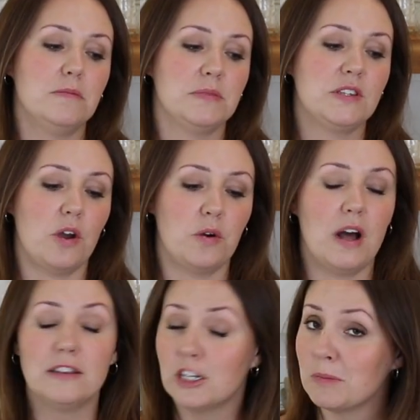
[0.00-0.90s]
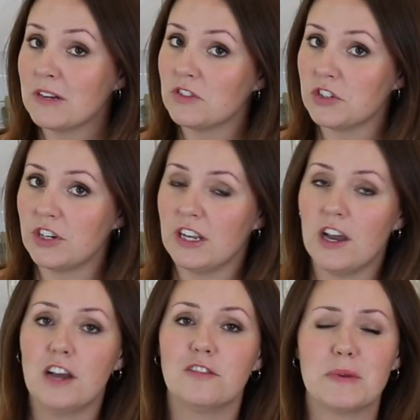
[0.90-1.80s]
So a little bit of a learning
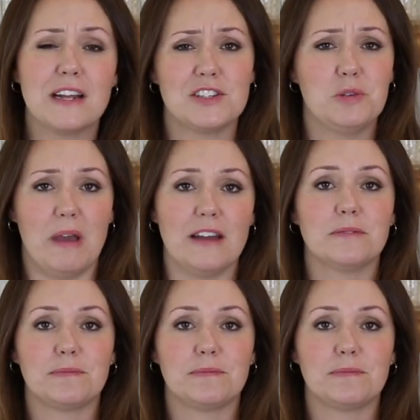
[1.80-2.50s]
curve, but not too bad.